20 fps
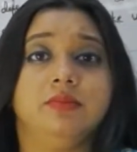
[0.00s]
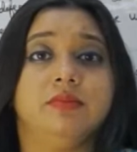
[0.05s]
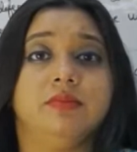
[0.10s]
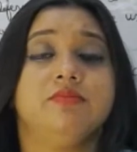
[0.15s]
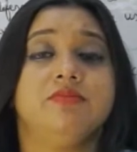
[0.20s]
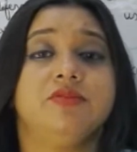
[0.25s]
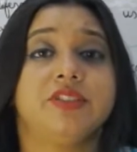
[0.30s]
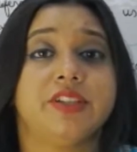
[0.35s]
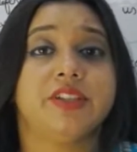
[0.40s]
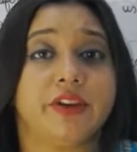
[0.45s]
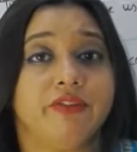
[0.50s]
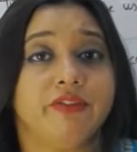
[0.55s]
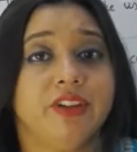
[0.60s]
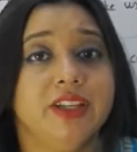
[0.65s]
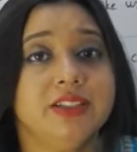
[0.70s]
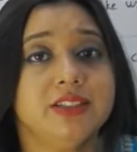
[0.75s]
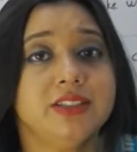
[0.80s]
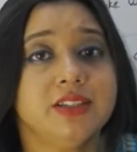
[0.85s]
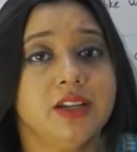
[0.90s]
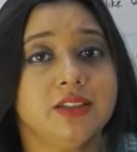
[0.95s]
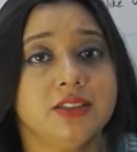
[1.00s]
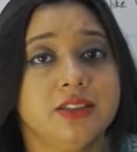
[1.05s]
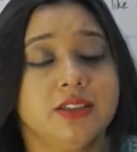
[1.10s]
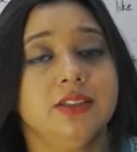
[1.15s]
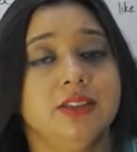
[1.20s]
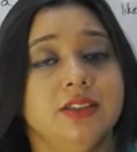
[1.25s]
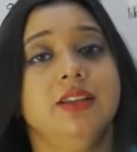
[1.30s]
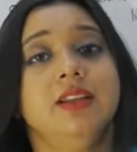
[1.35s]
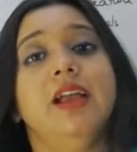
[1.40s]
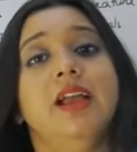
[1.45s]
definite
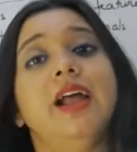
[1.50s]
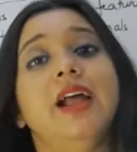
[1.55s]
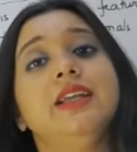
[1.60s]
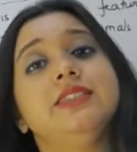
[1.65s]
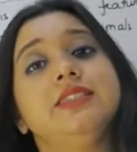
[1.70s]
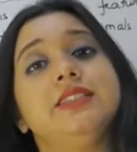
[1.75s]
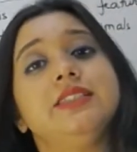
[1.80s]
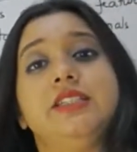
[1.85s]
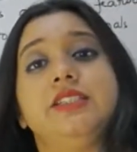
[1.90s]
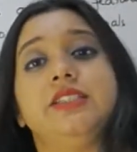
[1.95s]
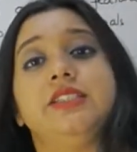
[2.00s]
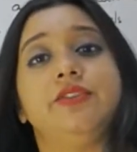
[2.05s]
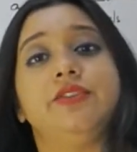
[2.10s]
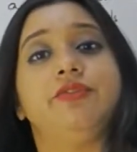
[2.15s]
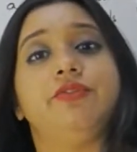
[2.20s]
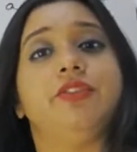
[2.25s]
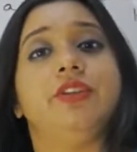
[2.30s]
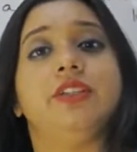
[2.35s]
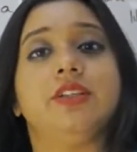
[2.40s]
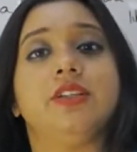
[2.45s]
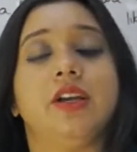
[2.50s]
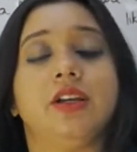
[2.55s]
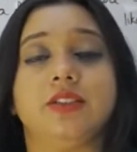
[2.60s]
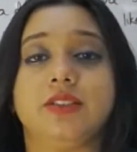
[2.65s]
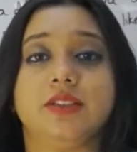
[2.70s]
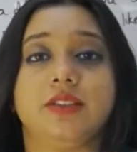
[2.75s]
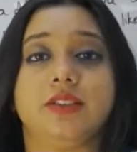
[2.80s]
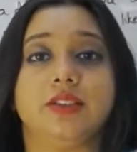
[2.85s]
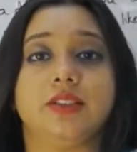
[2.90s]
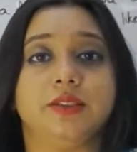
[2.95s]
article and indefinite
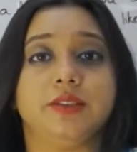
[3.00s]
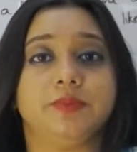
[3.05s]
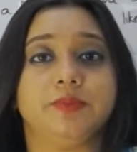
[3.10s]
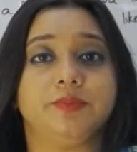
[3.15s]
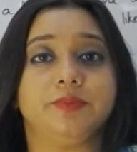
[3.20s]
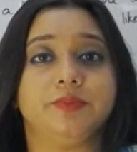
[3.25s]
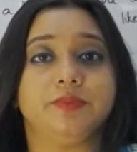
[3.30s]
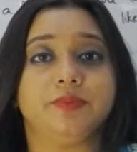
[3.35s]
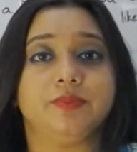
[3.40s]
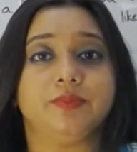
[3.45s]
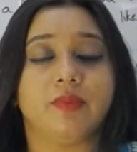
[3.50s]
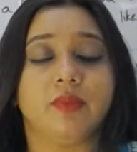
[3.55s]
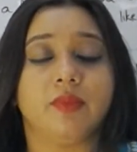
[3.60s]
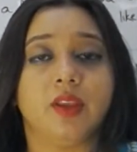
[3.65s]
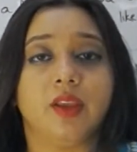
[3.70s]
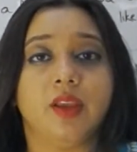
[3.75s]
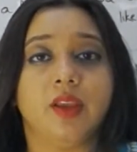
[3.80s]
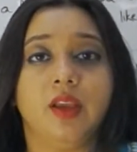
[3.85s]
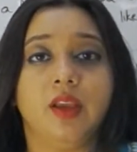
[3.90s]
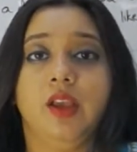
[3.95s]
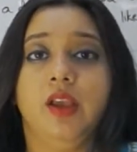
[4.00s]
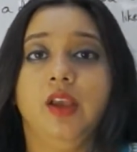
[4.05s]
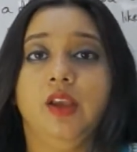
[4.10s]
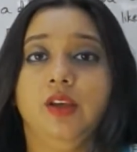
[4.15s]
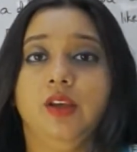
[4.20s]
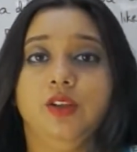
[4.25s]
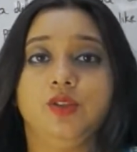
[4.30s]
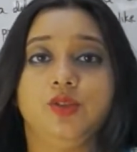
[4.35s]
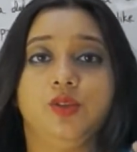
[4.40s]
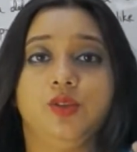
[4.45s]
article.
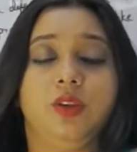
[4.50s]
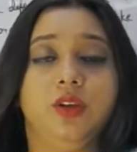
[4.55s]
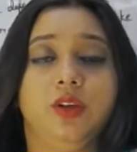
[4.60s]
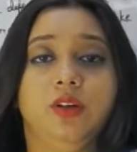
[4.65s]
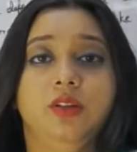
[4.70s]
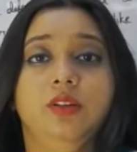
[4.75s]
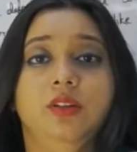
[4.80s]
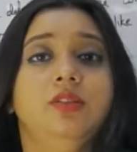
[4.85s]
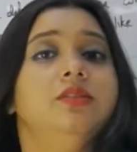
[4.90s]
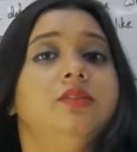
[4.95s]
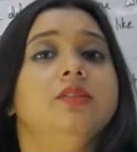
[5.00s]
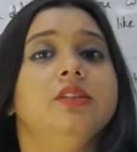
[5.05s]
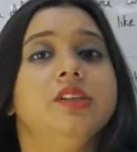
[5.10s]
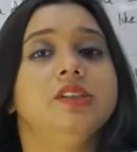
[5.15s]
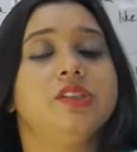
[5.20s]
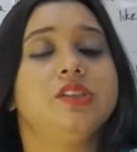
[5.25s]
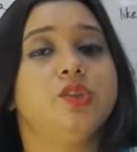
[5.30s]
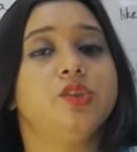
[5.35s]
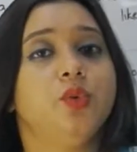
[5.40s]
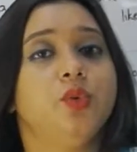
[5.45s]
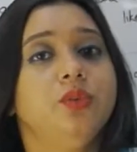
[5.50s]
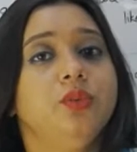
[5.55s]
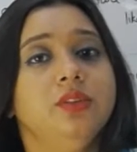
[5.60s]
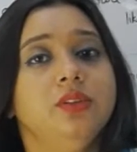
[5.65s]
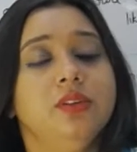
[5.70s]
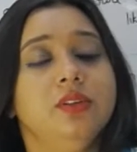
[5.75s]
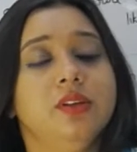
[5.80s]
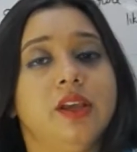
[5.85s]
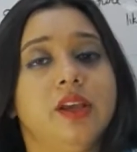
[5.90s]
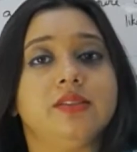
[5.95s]
So the is known
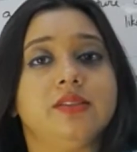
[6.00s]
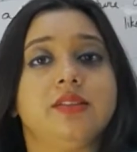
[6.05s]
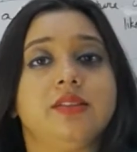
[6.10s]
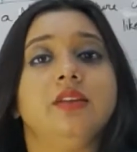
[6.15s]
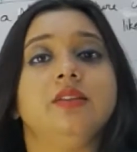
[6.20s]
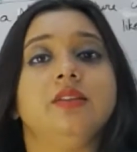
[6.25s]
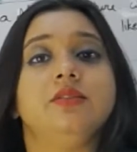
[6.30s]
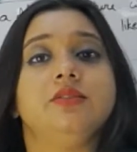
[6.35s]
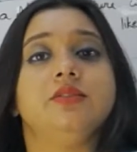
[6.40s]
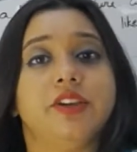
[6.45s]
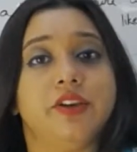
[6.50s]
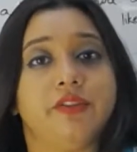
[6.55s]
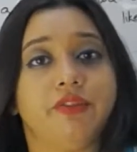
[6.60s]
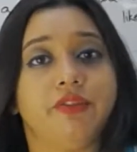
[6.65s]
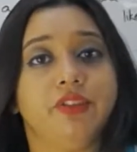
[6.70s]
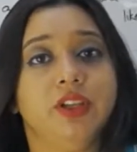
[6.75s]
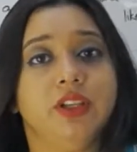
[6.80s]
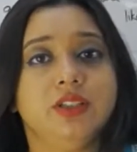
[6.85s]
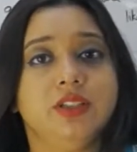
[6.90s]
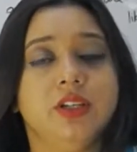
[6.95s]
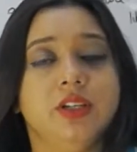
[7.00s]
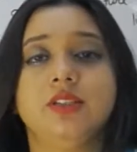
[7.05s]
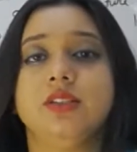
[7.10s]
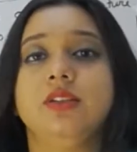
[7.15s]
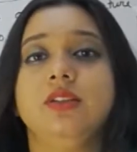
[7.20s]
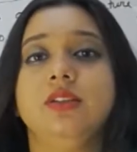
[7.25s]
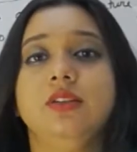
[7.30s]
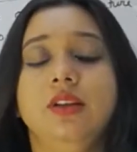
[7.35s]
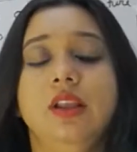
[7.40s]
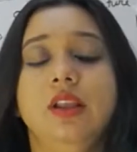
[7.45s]
as a definite
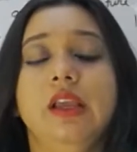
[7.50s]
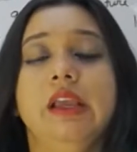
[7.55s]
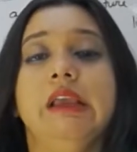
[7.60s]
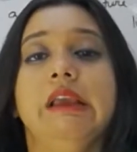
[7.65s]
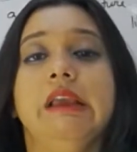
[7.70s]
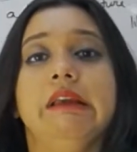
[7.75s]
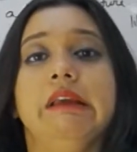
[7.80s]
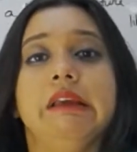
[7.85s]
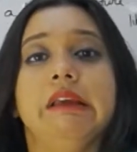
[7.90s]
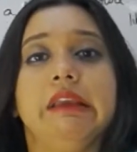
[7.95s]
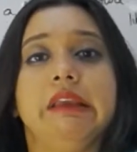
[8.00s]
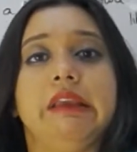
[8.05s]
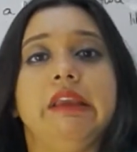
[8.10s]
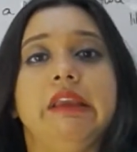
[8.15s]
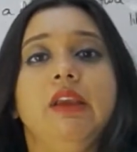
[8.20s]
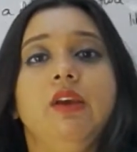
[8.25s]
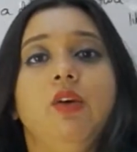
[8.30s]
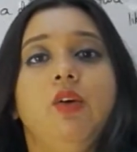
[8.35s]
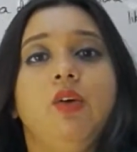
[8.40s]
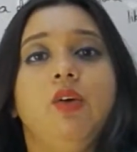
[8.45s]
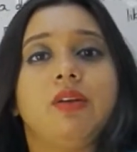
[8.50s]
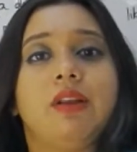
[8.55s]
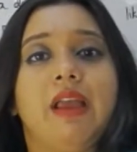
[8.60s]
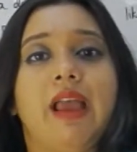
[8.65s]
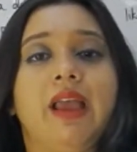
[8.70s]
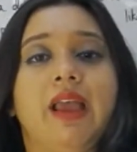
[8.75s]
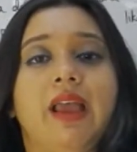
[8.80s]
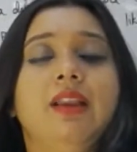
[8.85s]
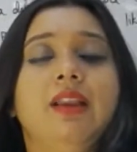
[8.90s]
article, a or an